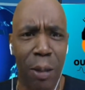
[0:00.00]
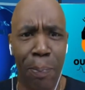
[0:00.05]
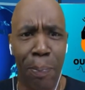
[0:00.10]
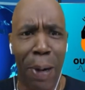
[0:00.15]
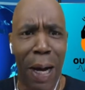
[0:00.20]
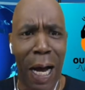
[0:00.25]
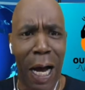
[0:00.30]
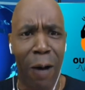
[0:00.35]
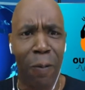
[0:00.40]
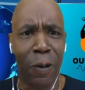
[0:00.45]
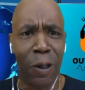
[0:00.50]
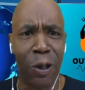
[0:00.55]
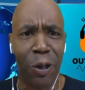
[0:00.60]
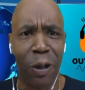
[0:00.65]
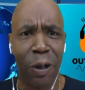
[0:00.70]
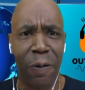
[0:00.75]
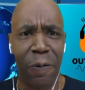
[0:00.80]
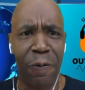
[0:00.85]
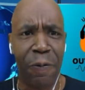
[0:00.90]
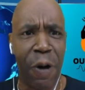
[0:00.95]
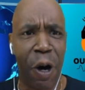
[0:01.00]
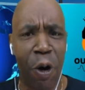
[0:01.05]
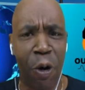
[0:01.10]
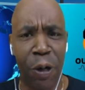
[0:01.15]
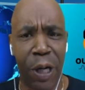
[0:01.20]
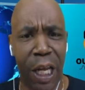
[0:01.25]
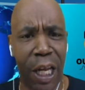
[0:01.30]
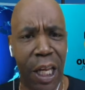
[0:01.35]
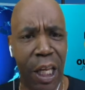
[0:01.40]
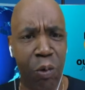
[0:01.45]
the power to the
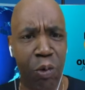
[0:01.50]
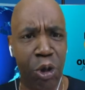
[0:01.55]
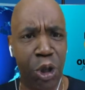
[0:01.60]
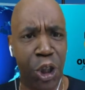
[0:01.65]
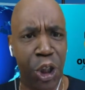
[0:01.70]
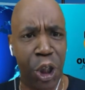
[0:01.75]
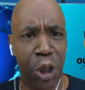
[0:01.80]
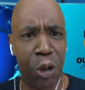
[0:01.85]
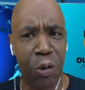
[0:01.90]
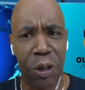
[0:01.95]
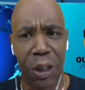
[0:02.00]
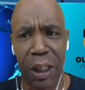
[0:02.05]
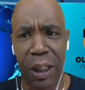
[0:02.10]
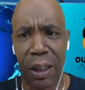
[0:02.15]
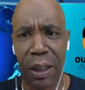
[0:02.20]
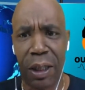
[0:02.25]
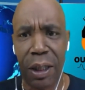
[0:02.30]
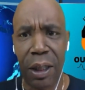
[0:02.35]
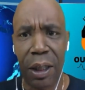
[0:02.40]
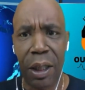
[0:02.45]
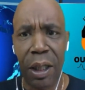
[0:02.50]
phone that he was using.